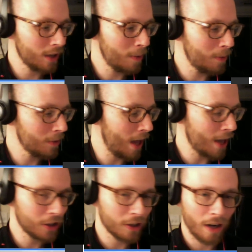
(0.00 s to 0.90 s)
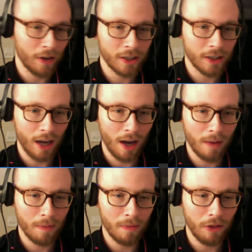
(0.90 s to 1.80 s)
I remember last year around this
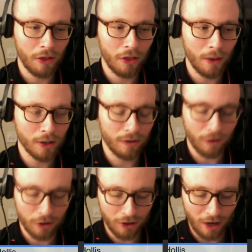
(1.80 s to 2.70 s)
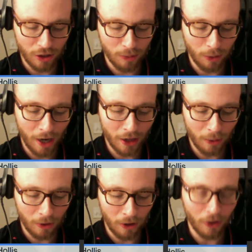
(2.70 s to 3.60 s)
time, it was the first international break, and
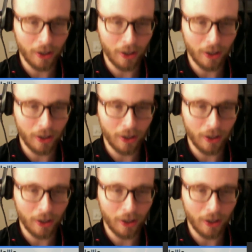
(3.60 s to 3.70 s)
all the